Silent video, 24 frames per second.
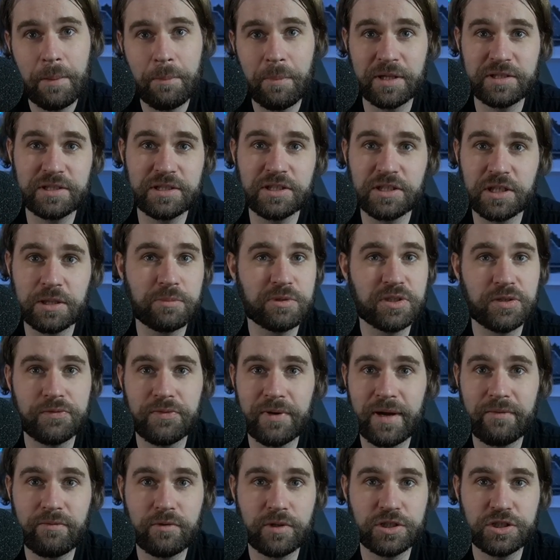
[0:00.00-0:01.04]
but in terms of
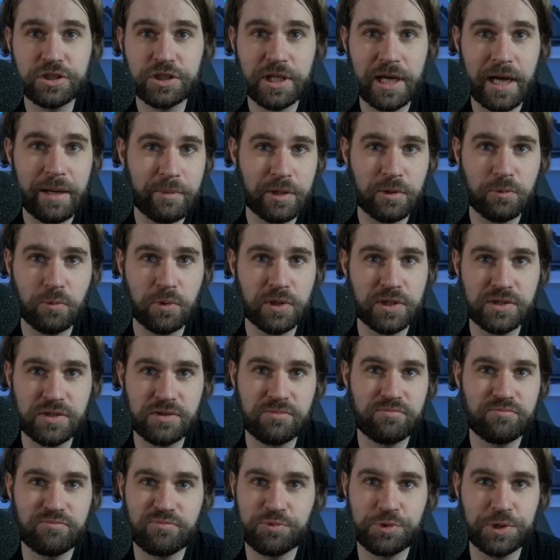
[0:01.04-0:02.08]
average time, it
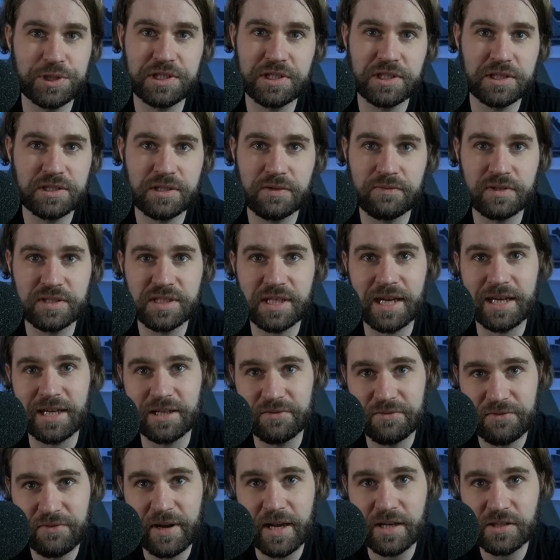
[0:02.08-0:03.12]
was 0.3 of a
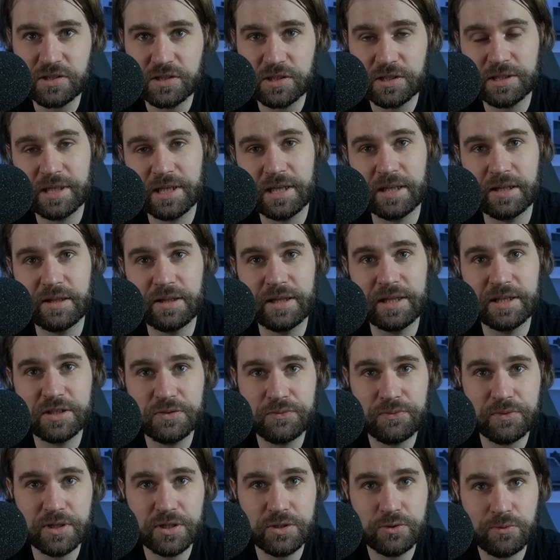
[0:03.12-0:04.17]
second faster than this
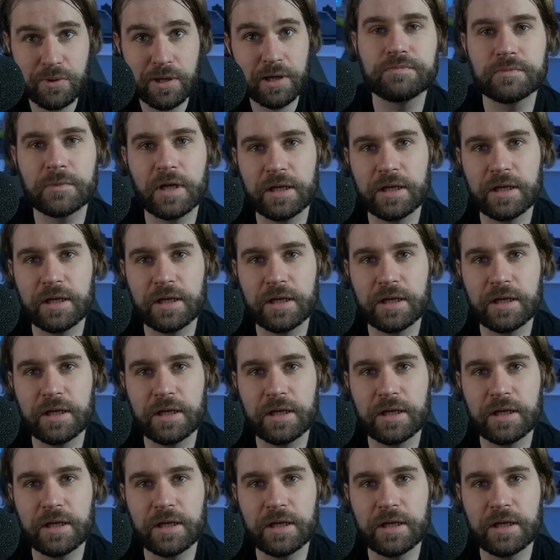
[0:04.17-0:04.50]
first run.